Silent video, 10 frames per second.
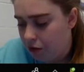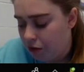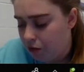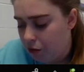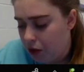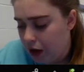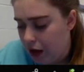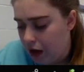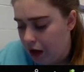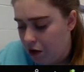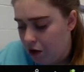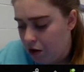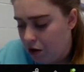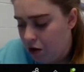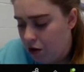over 48.
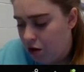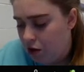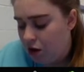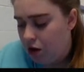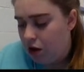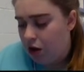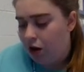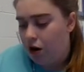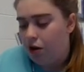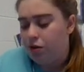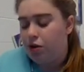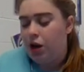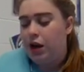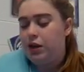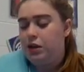are there